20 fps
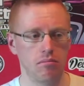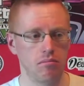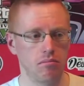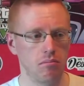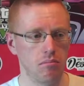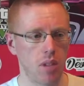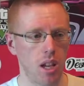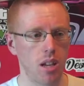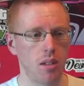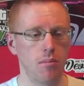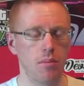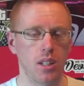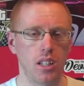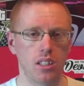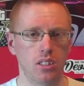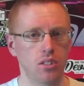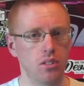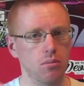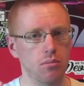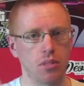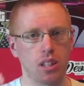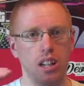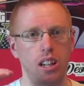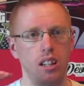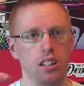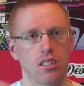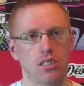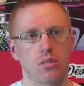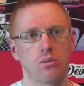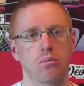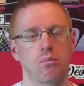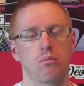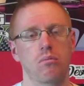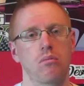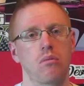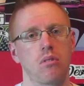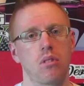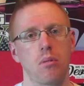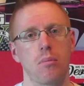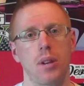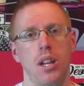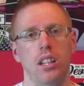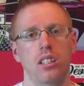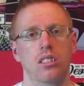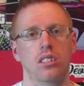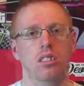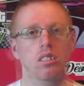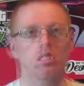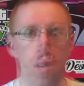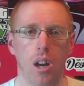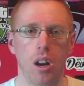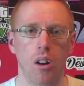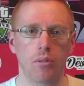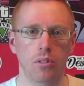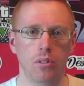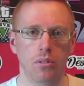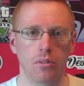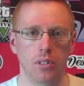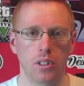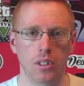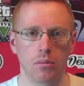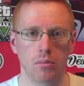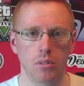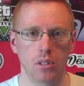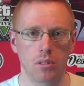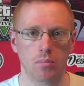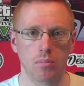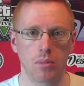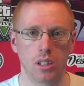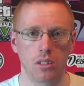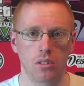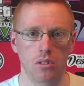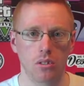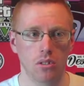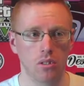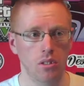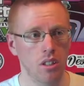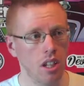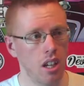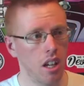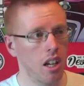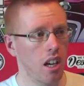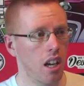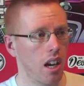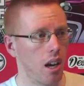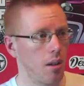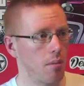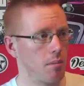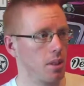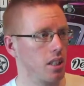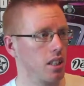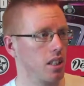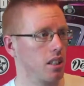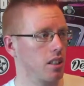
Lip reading: Maybe it's up there as the best Marvel film that's been done. I mean,